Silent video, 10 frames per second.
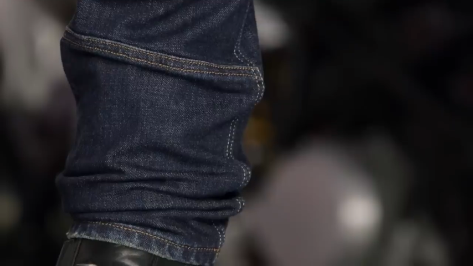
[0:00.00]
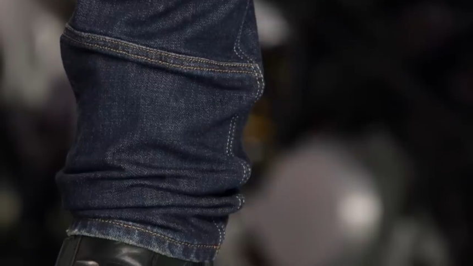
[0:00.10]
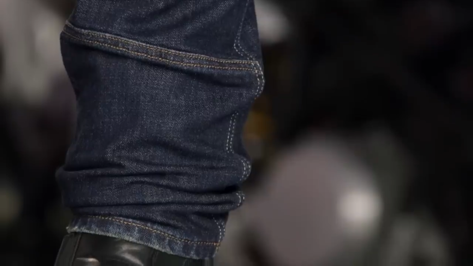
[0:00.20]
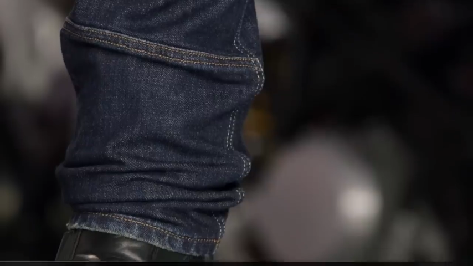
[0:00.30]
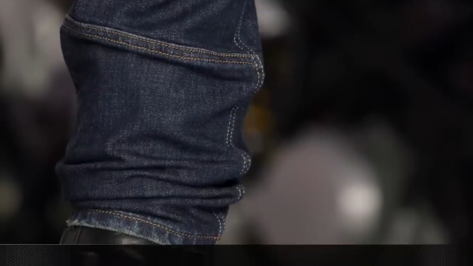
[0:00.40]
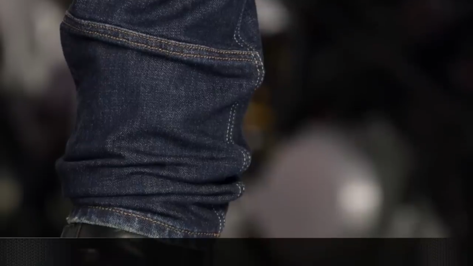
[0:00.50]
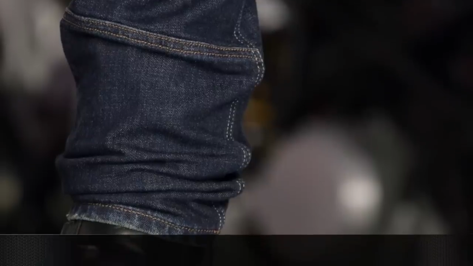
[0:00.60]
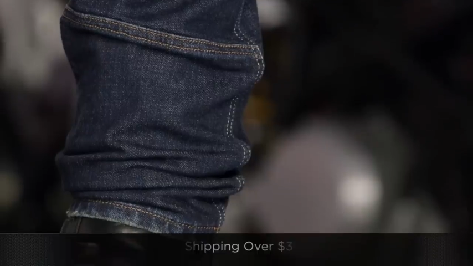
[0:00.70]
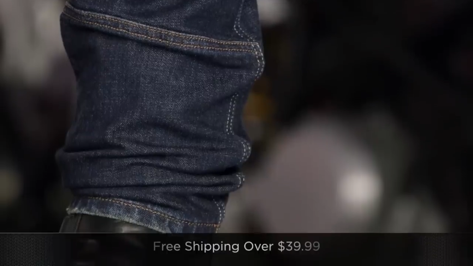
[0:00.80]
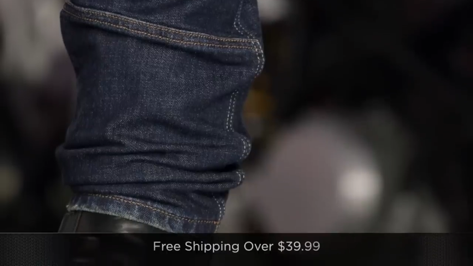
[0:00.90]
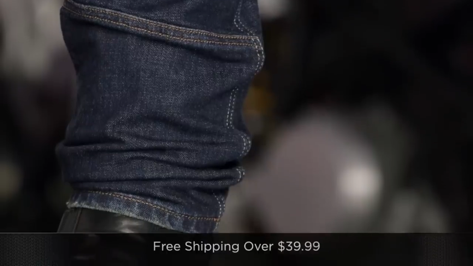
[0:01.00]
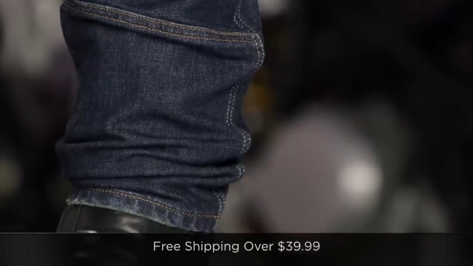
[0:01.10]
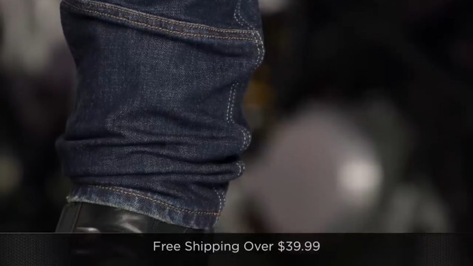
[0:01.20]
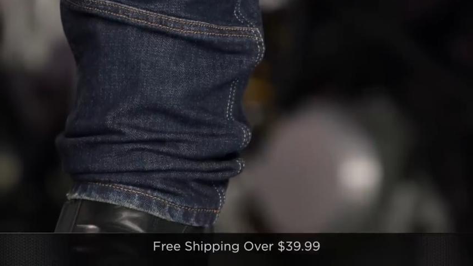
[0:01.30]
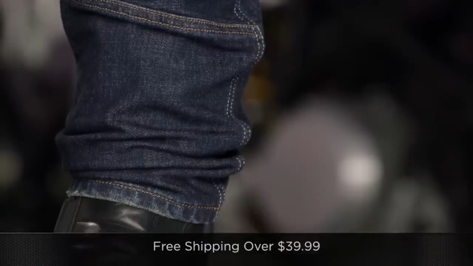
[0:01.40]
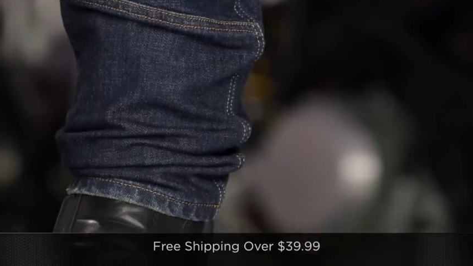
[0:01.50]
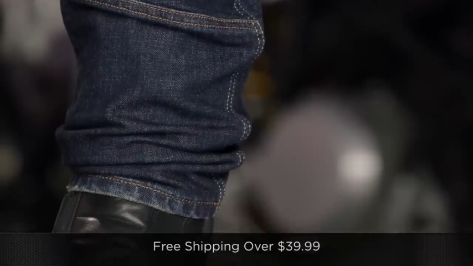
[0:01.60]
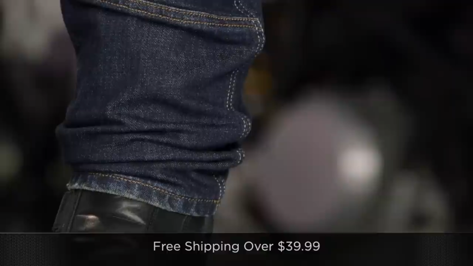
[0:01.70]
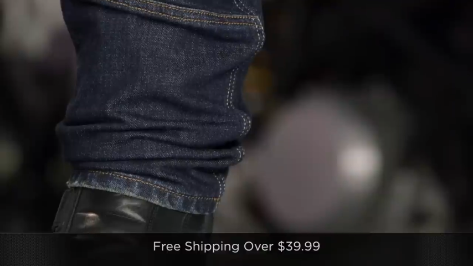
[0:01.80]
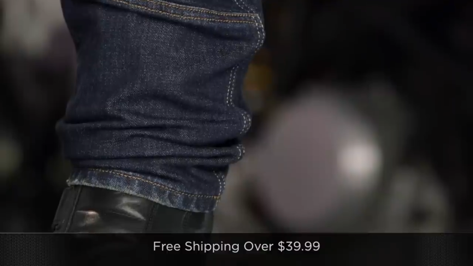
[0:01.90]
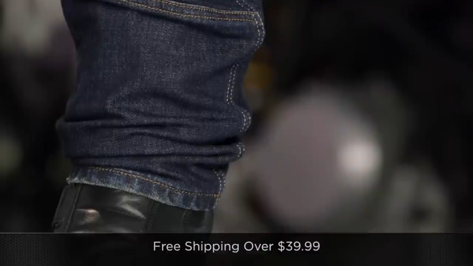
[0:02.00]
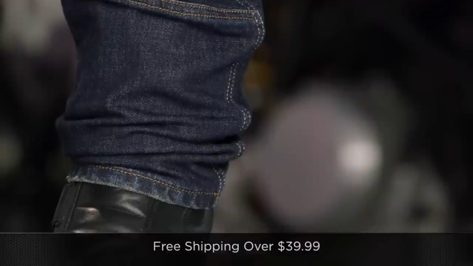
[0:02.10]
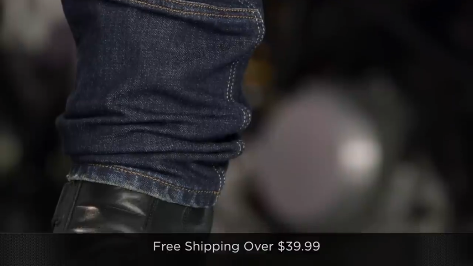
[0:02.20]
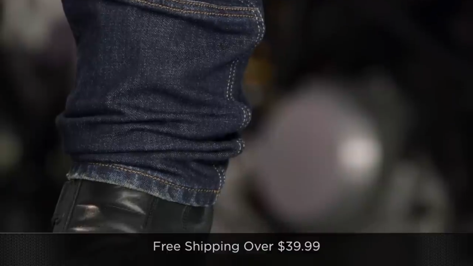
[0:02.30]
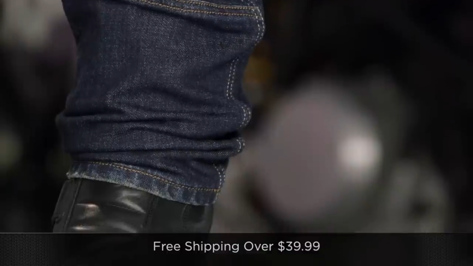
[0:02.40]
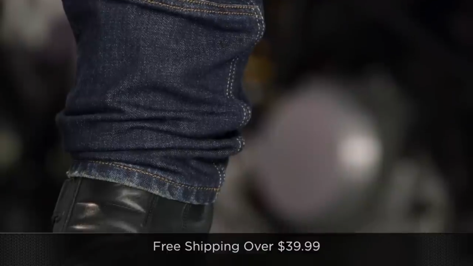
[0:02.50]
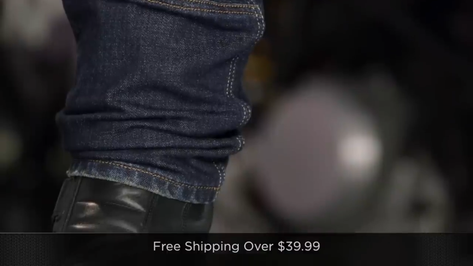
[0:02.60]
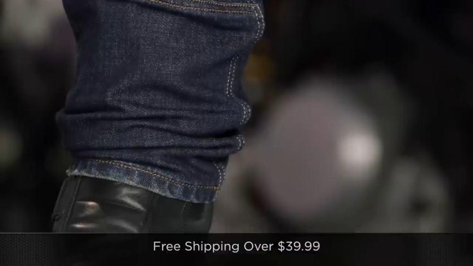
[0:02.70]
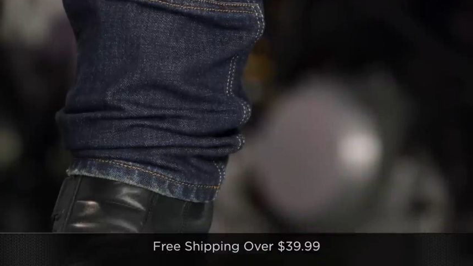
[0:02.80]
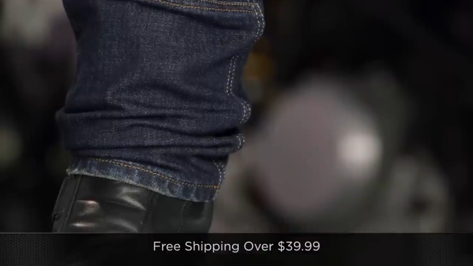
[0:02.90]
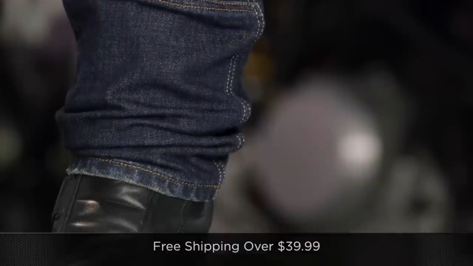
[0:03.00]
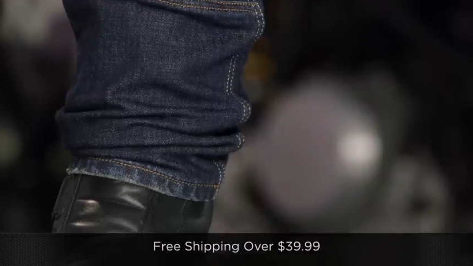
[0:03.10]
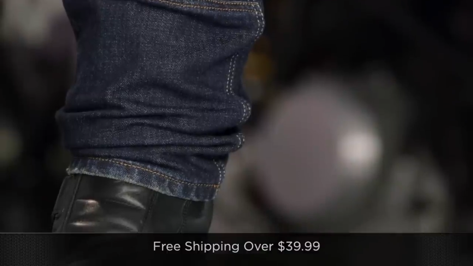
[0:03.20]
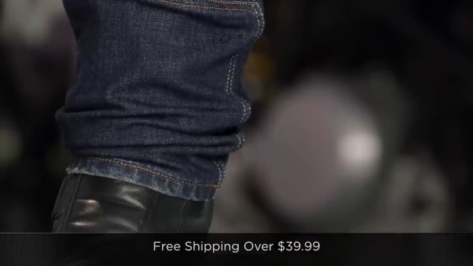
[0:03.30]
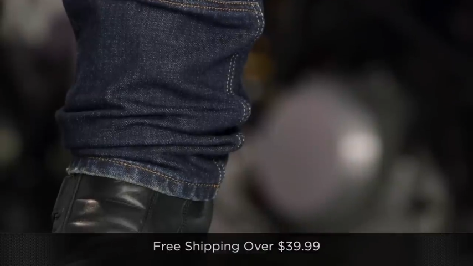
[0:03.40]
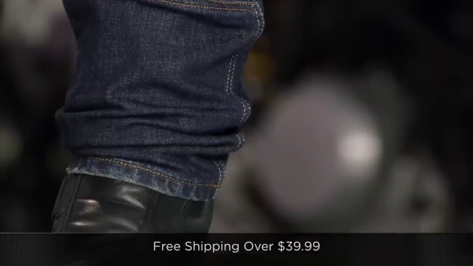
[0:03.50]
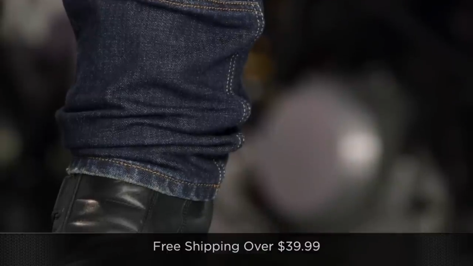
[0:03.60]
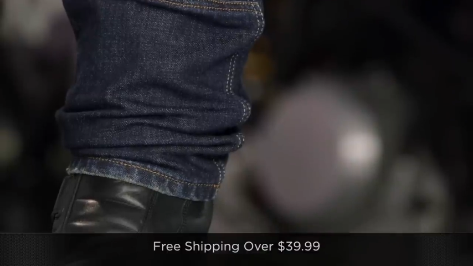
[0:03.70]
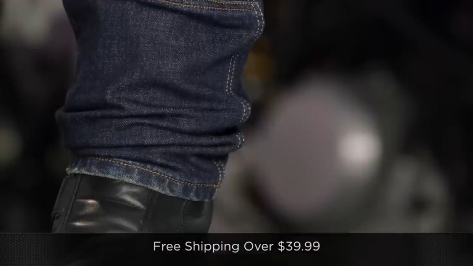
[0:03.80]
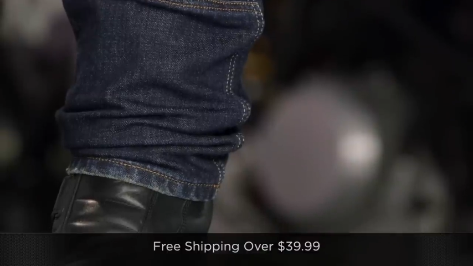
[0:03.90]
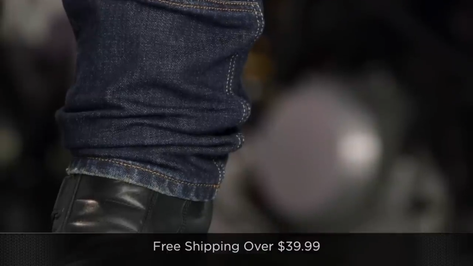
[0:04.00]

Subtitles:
Nobody's mouth can be seen.